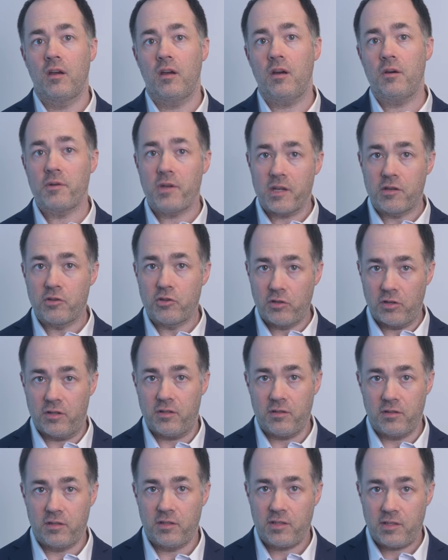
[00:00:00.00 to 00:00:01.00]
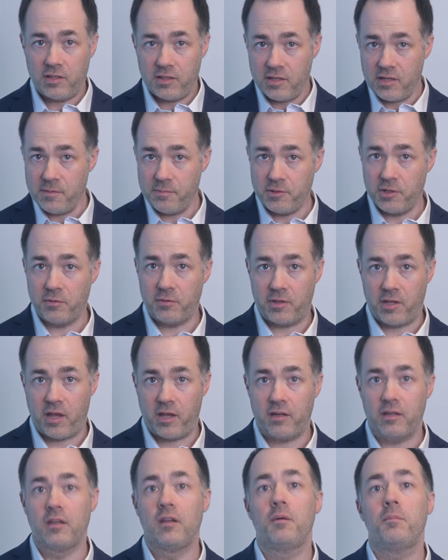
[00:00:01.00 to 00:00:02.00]
Okay, good. Keep doing
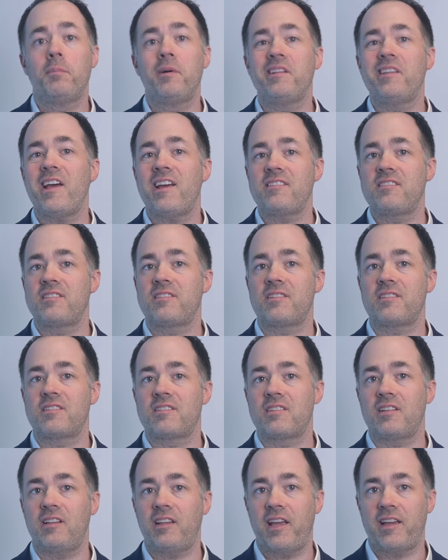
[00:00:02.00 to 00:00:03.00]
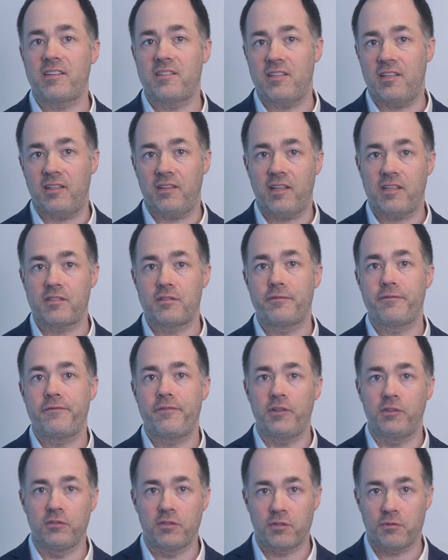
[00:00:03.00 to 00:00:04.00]
that. But that's selecting, that's
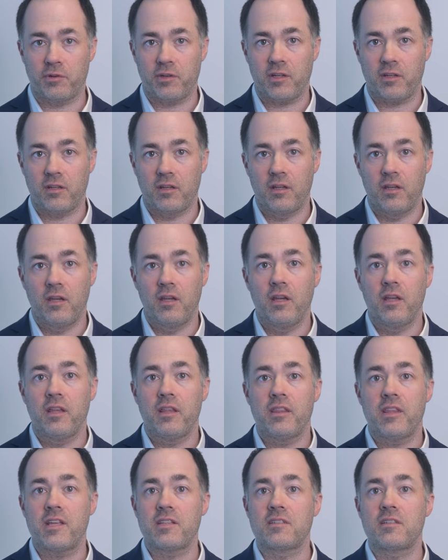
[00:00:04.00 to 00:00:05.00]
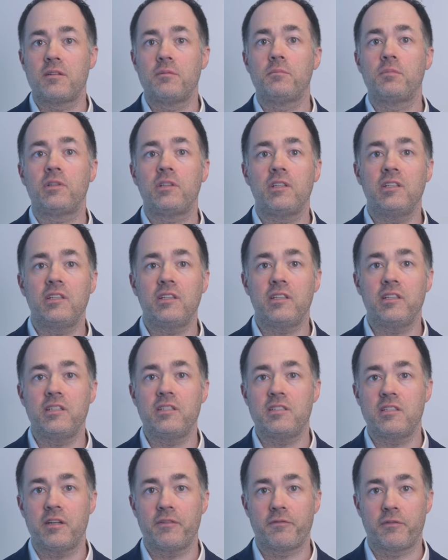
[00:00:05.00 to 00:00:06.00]
filtering. That's completely
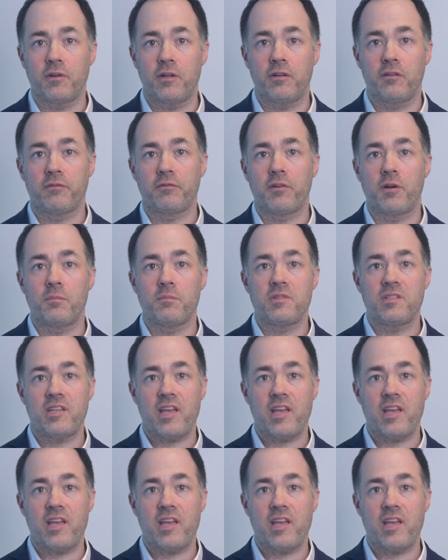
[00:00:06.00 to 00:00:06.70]
different from